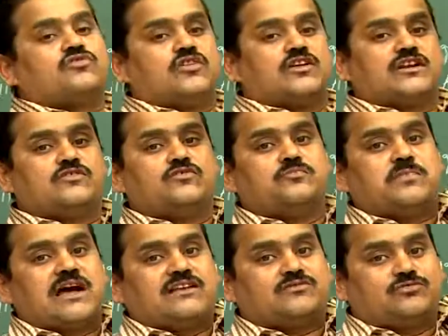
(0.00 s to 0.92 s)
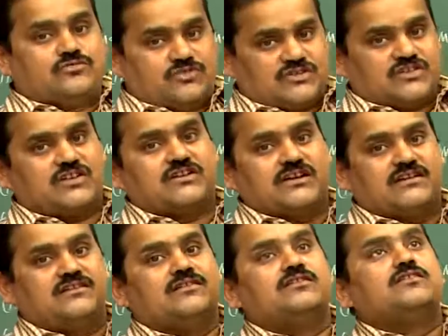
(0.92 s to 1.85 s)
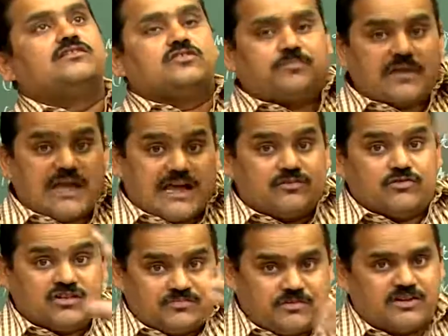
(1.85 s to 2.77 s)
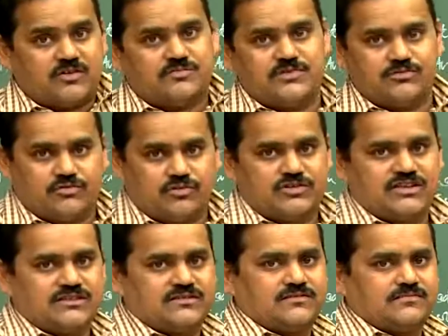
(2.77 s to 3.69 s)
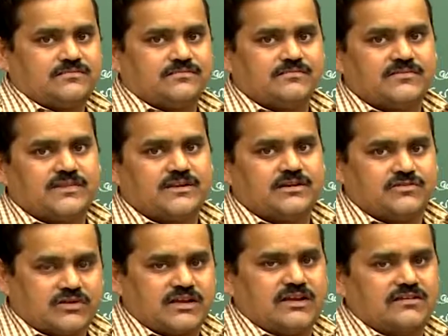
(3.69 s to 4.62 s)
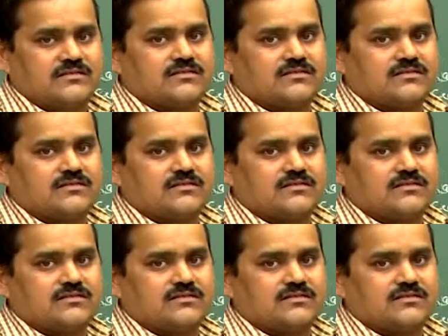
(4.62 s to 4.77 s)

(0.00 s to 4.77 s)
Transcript: current will pass through the circuit, the fan will speed up. You know this? It's okay?